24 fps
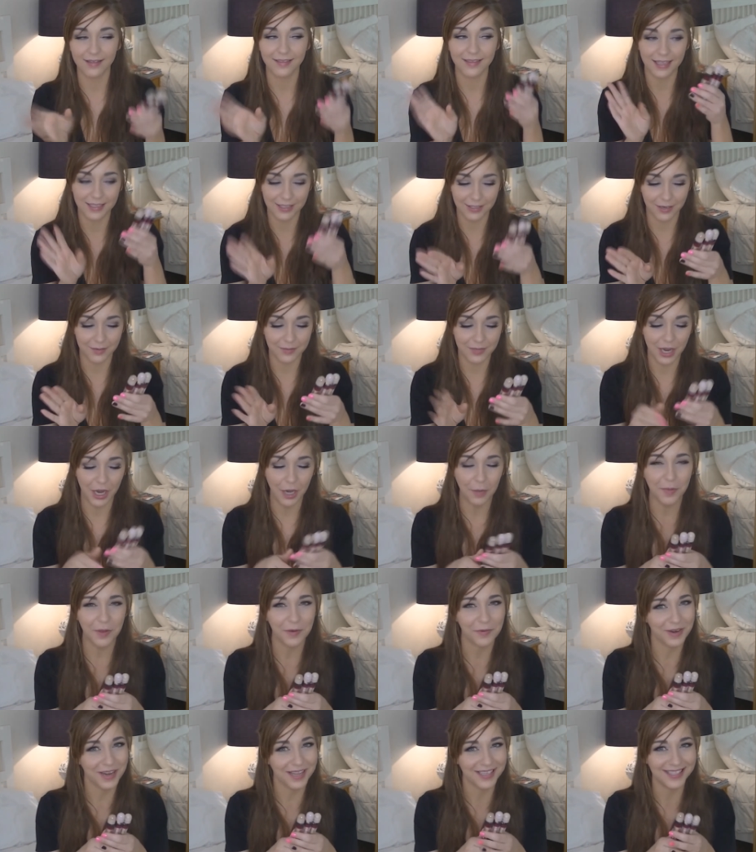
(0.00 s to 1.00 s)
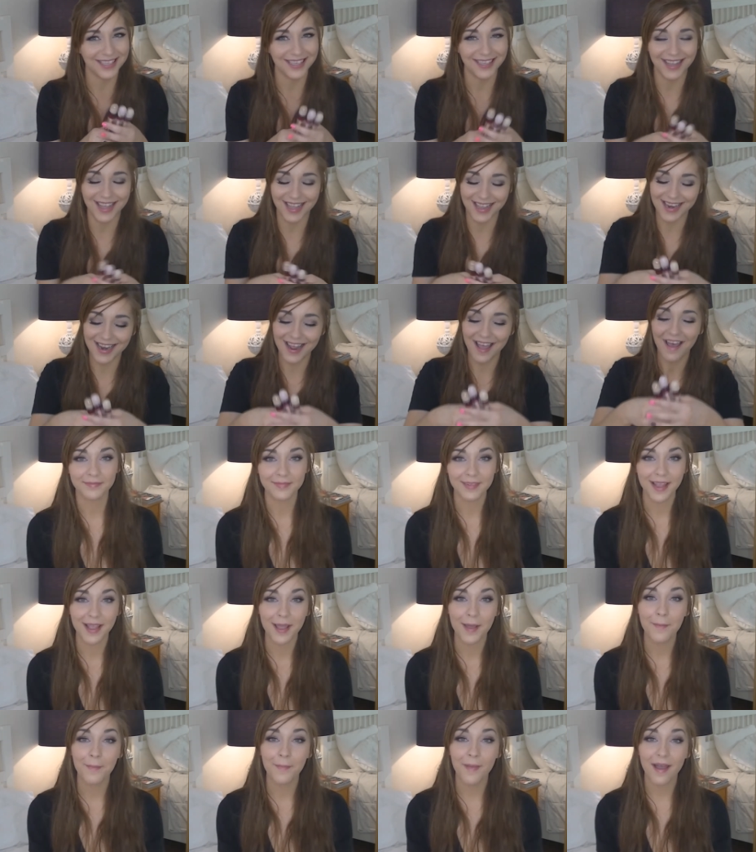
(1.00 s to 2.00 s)
That's what I'm talking about when I say light.
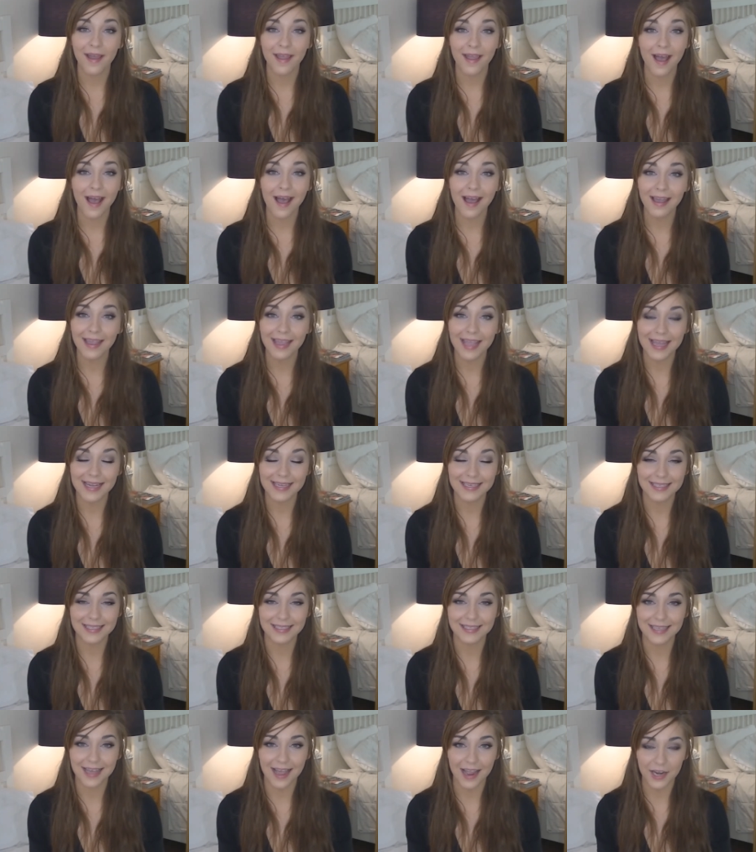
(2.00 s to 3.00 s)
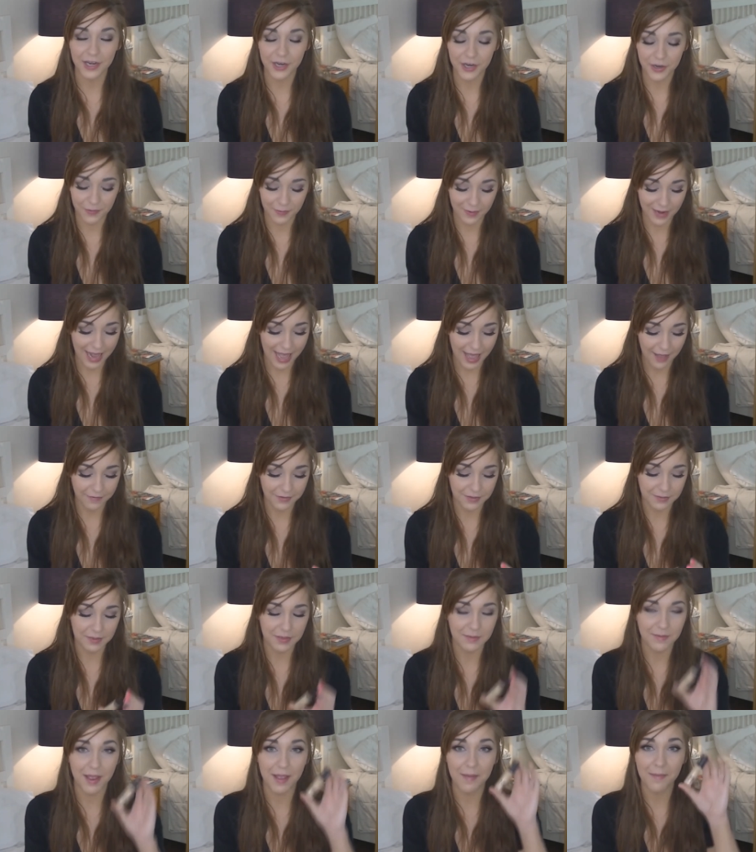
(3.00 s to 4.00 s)
My high-end designer would have to
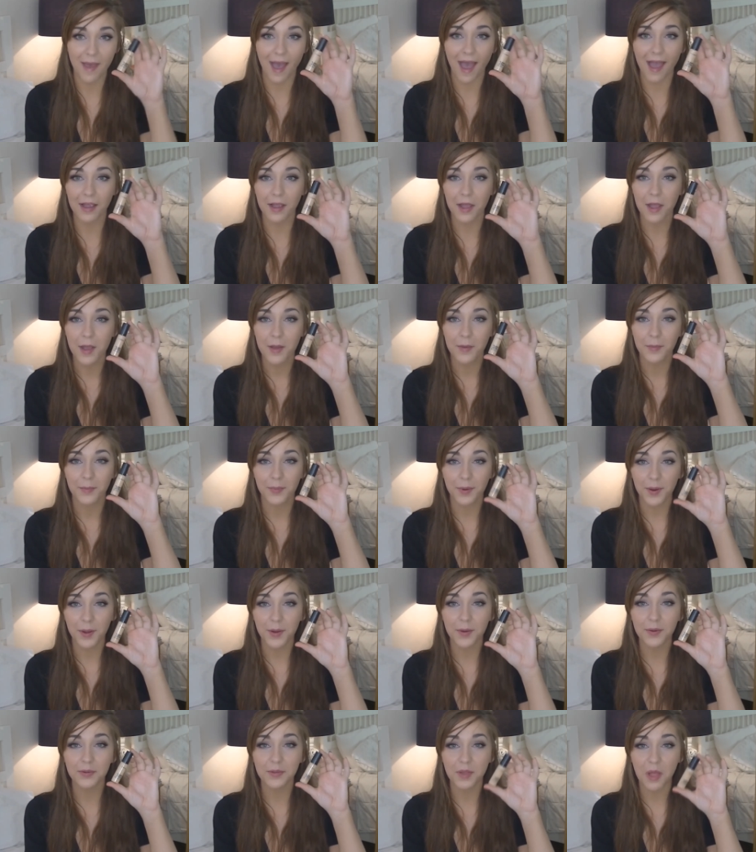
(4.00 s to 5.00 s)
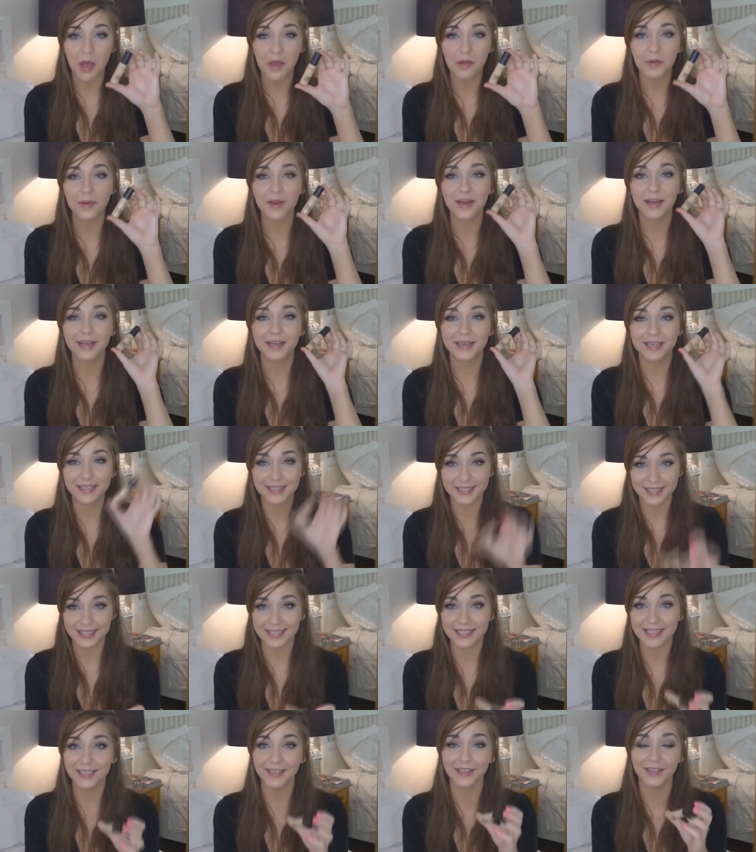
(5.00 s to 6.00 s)
be my MAC Pro Longwear
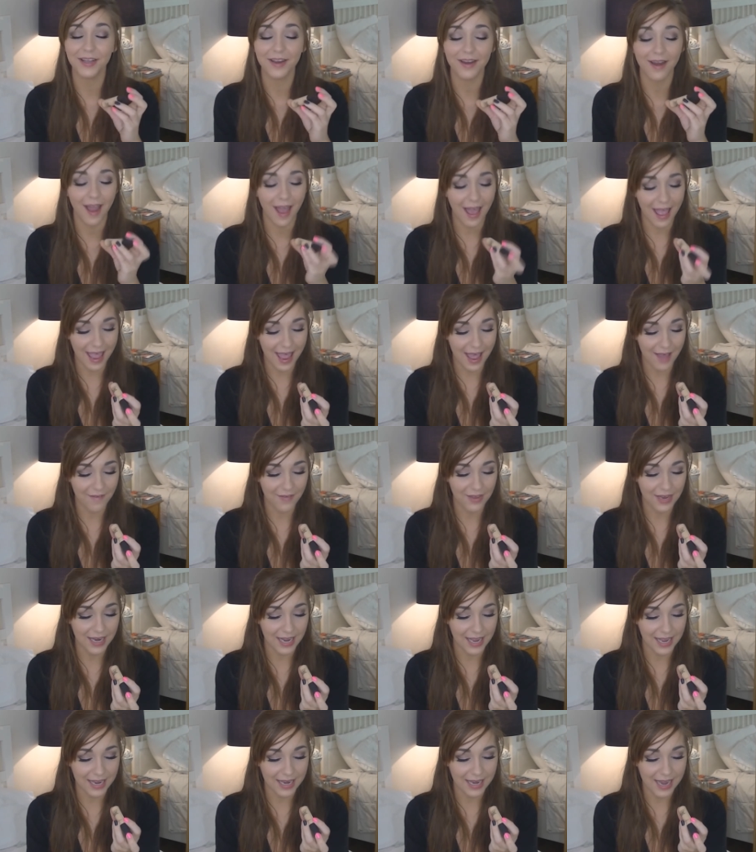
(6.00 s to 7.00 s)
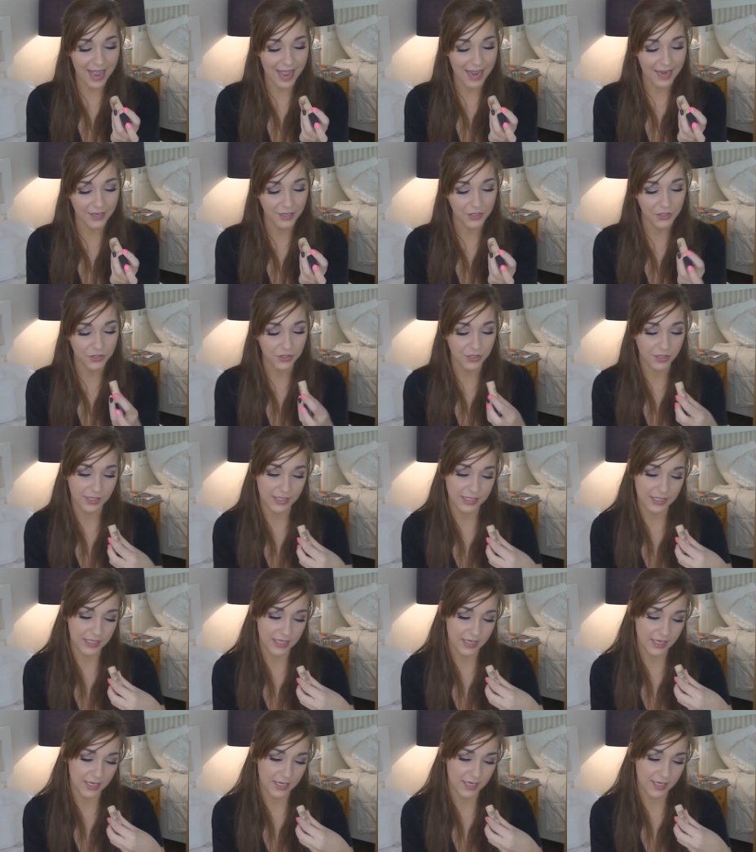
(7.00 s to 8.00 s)
Concealer. I have it in
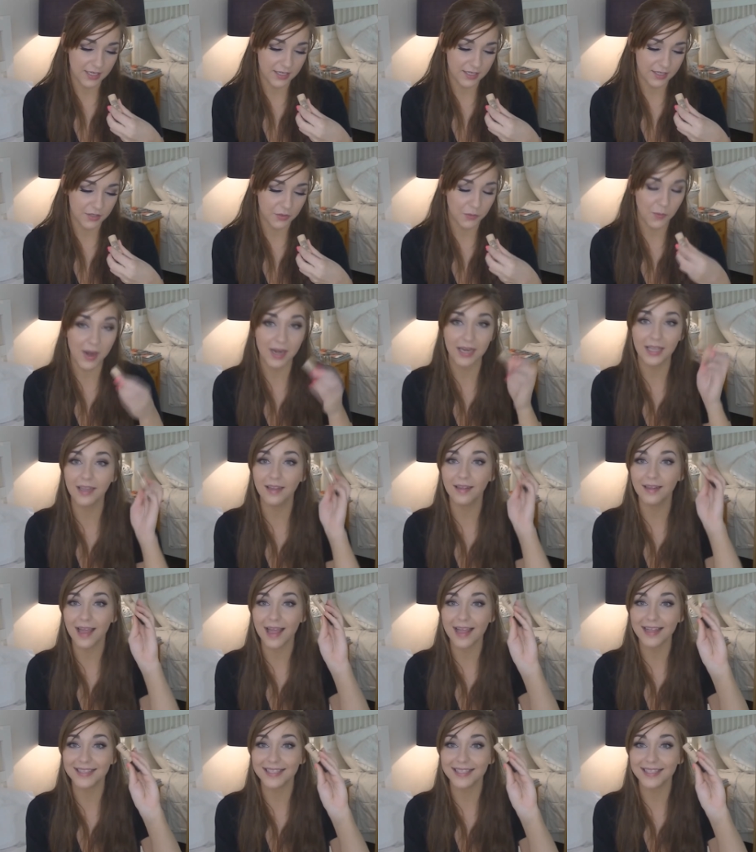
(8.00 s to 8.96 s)
NC20.